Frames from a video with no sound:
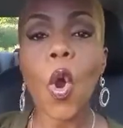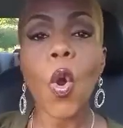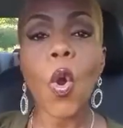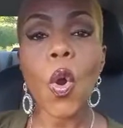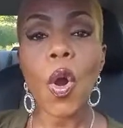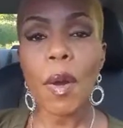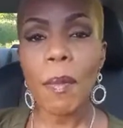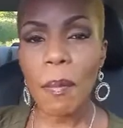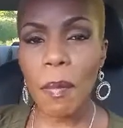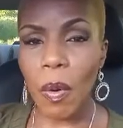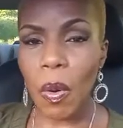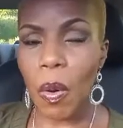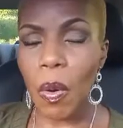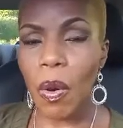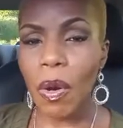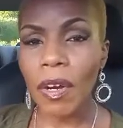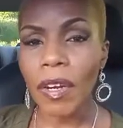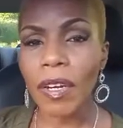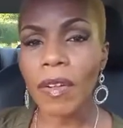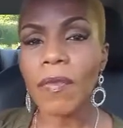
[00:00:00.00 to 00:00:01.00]
or
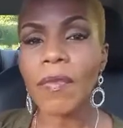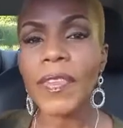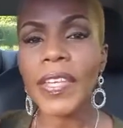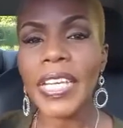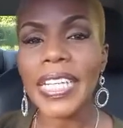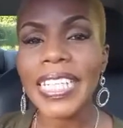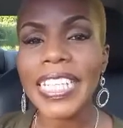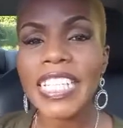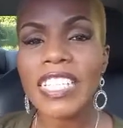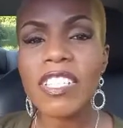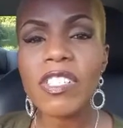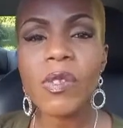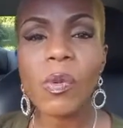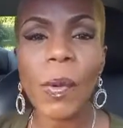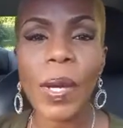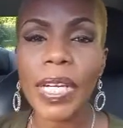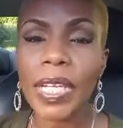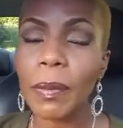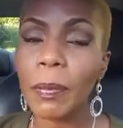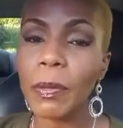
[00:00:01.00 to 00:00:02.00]
more, at least
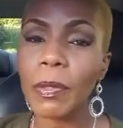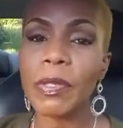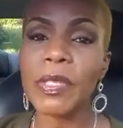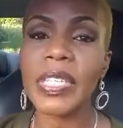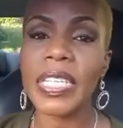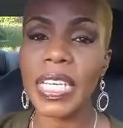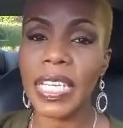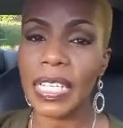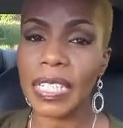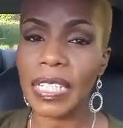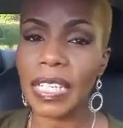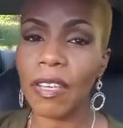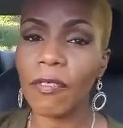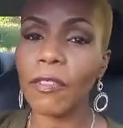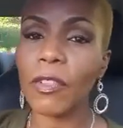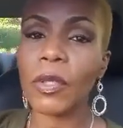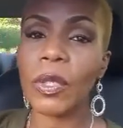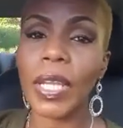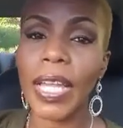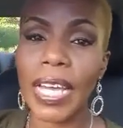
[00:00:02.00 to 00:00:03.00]
20%
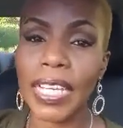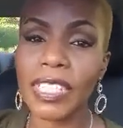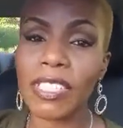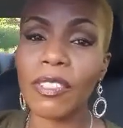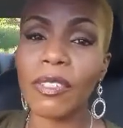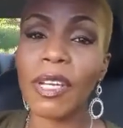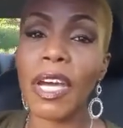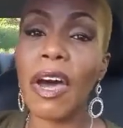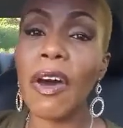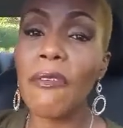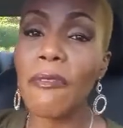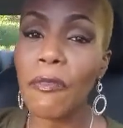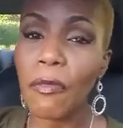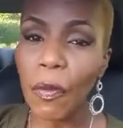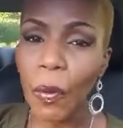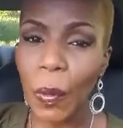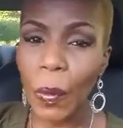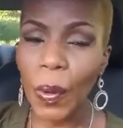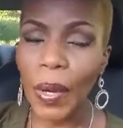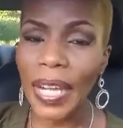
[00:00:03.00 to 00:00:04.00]
if you'd like to
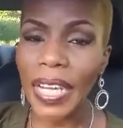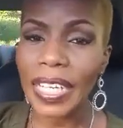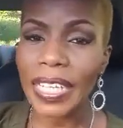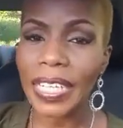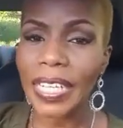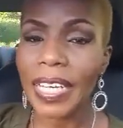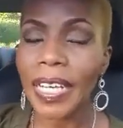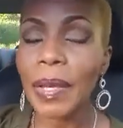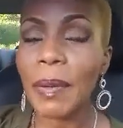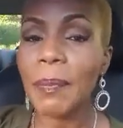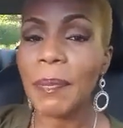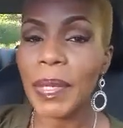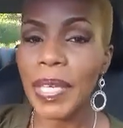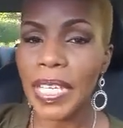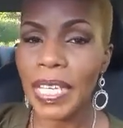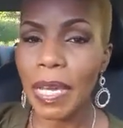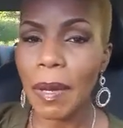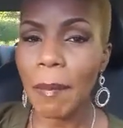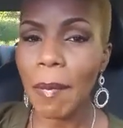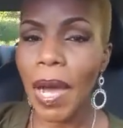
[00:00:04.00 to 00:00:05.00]
avoid
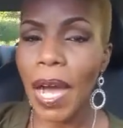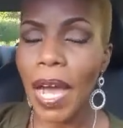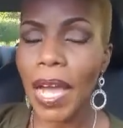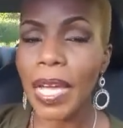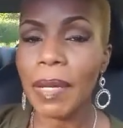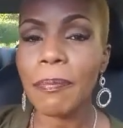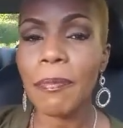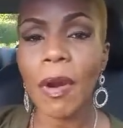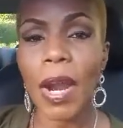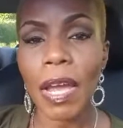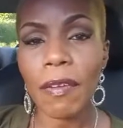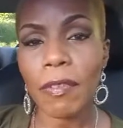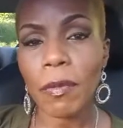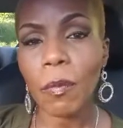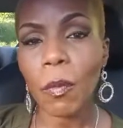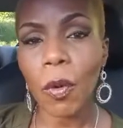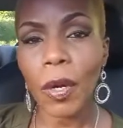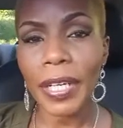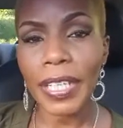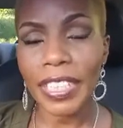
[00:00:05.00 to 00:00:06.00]
PMI, private
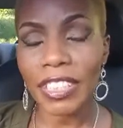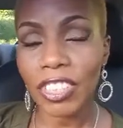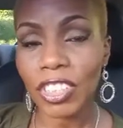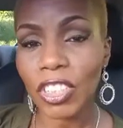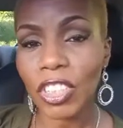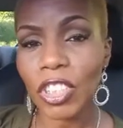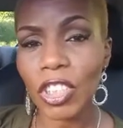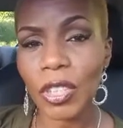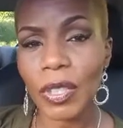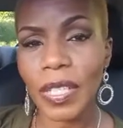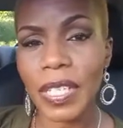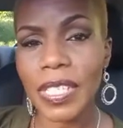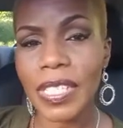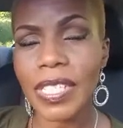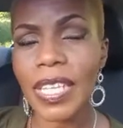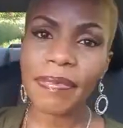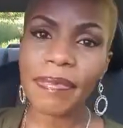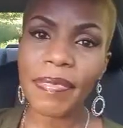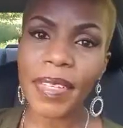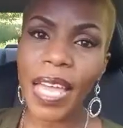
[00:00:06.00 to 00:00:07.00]
mortgage
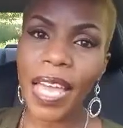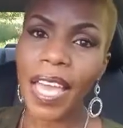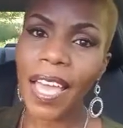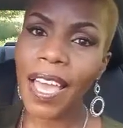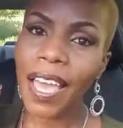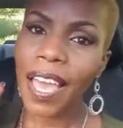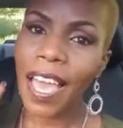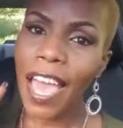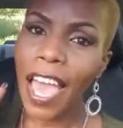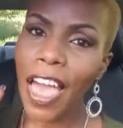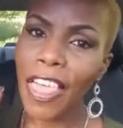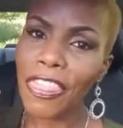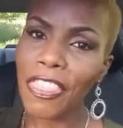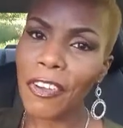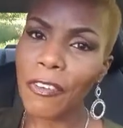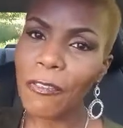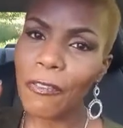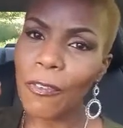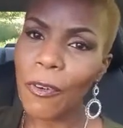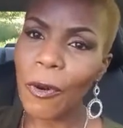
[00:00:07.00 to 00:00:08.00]
insurance. And
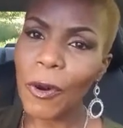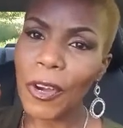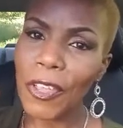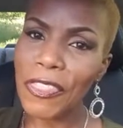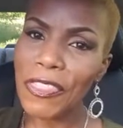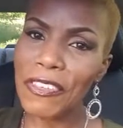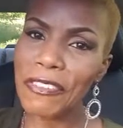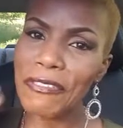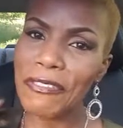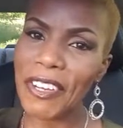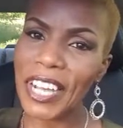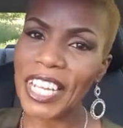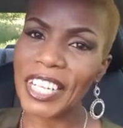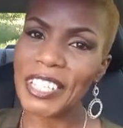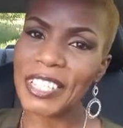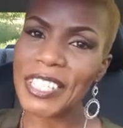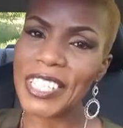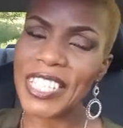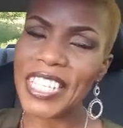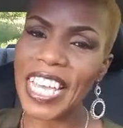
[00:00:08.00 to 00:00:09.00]
the fourth and
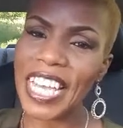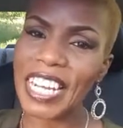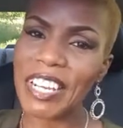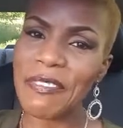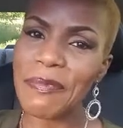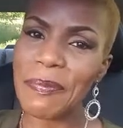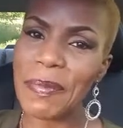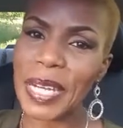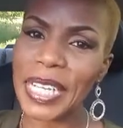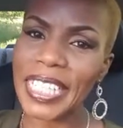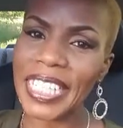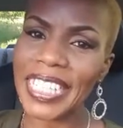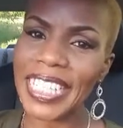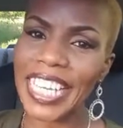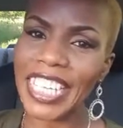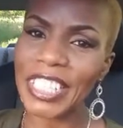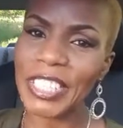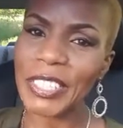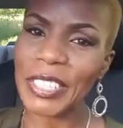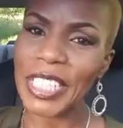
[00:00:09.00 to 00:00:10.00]
final set of money
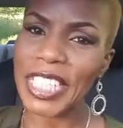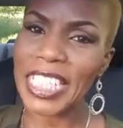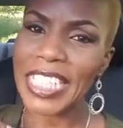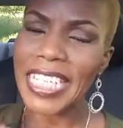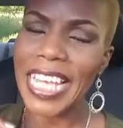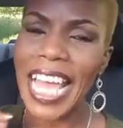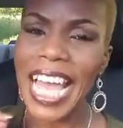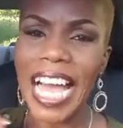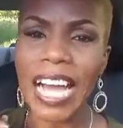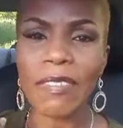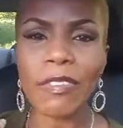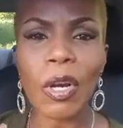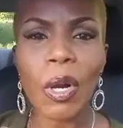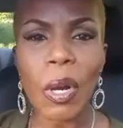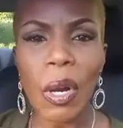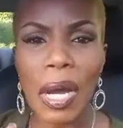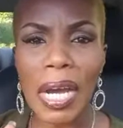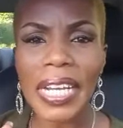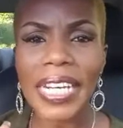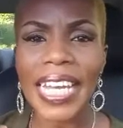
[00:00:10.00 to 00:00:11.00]
that you need to have
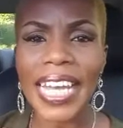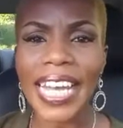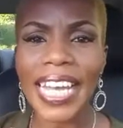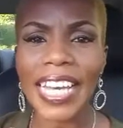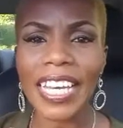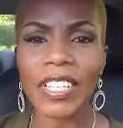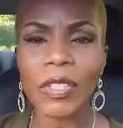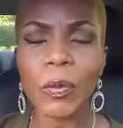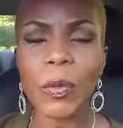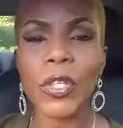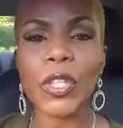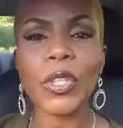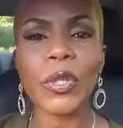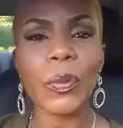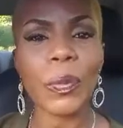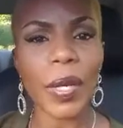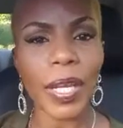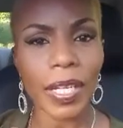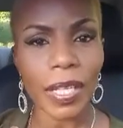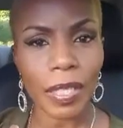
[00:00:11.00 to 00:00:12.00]
on hand when
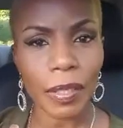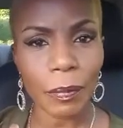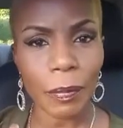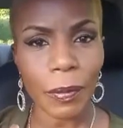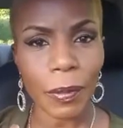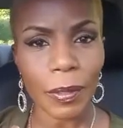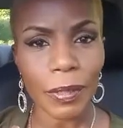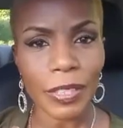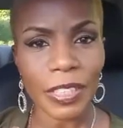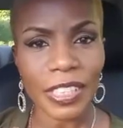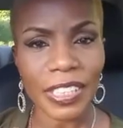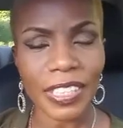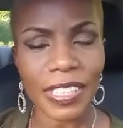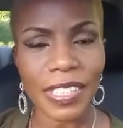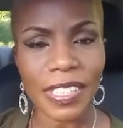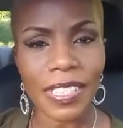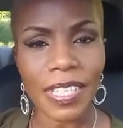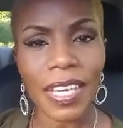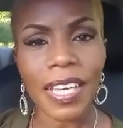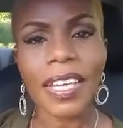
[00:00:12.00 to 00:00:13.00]
you're ready to
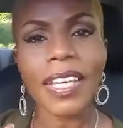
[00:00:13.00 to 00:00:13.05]
purchase